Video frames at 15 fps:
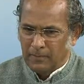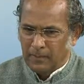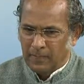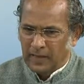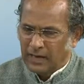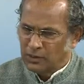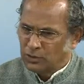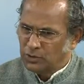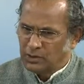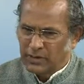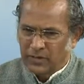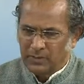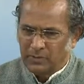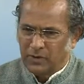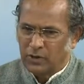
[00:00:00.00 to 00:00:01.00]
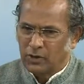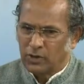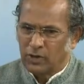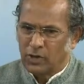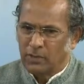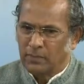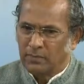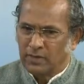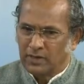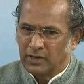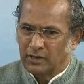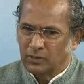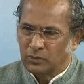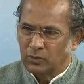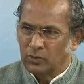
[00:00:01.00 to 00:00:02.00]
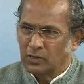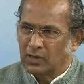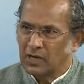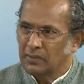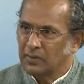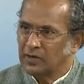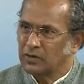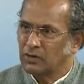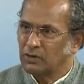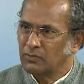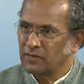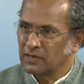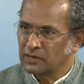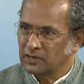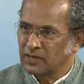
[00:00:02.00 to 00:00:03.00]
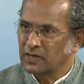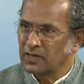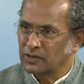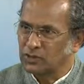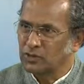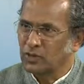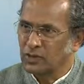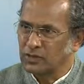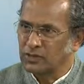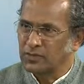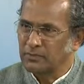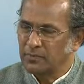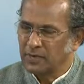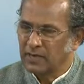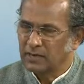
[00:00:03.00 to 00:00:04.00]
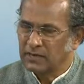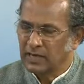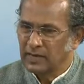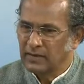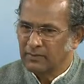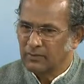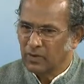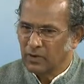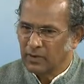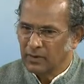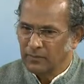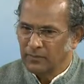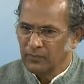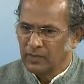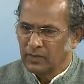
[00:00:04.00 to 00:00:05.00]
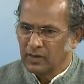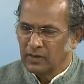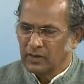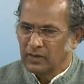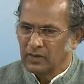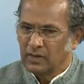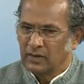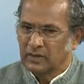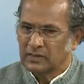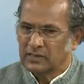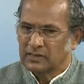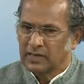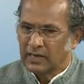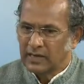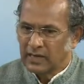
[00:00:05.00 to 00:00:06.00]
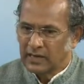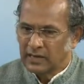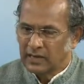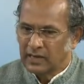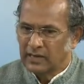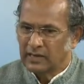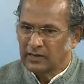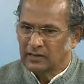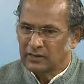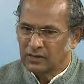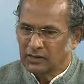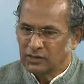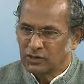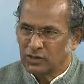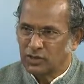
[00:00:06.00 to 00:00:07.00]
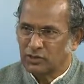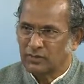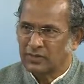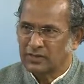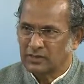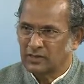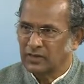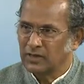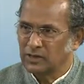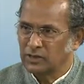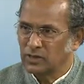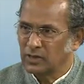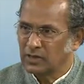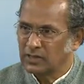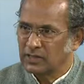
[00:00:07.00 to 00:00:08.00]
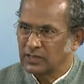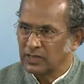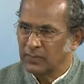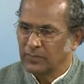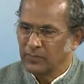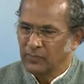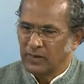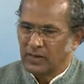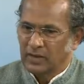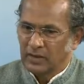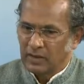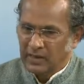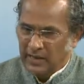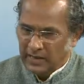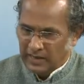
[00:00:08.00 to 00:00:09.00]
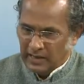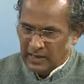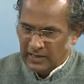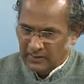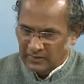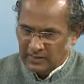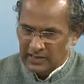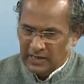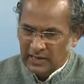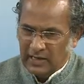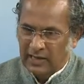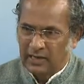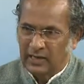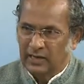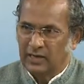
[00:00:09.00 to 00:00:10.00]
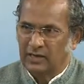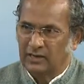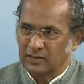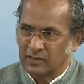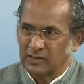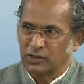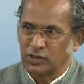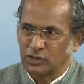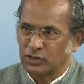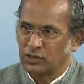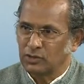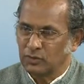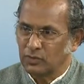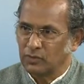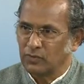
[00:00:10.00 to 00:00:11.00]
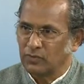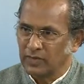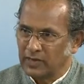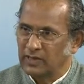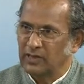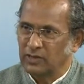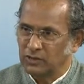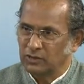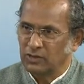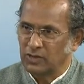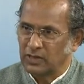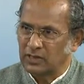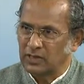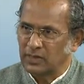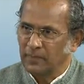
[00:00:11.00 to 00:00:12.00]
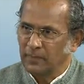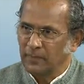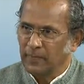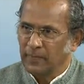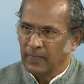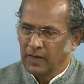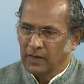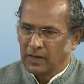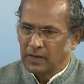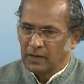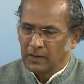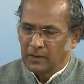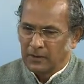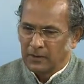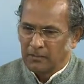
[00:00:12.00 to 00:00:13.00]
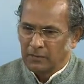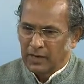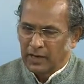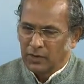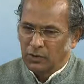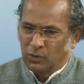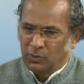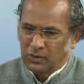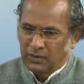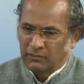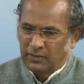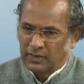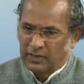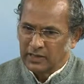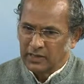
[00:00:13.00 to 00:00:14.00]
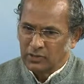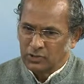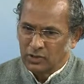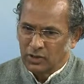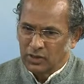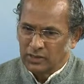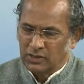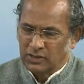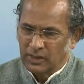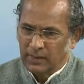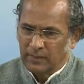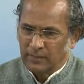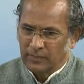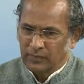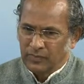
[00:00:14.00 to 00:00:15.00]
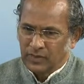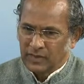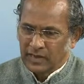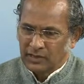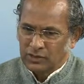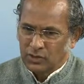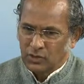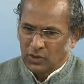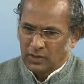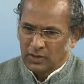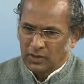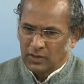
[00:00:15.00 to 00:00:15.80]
Actually, I am not competent to comment on Western astrology because I have not studied and researched into Western astrology like I have studied and researched into Vedic astrology. But I know that Vedic astrology has got